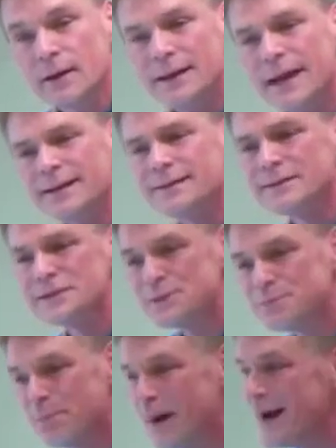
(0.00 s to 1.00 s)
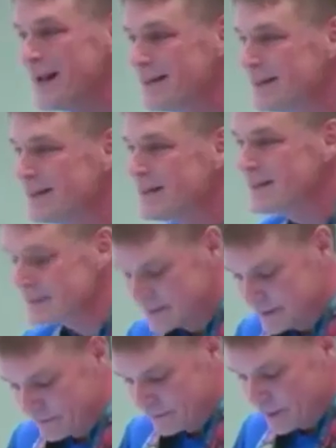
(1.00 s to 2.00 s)
Yet despite these
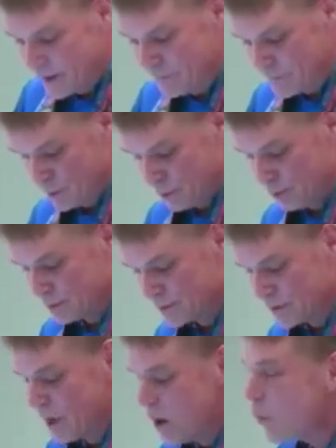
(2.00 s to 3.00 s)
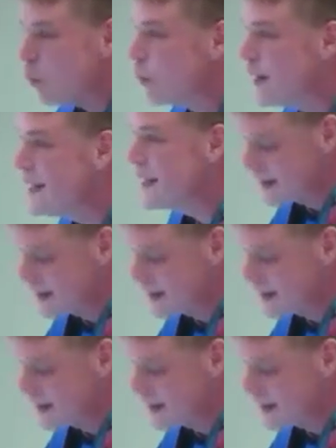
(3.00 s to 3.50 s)
differing views, we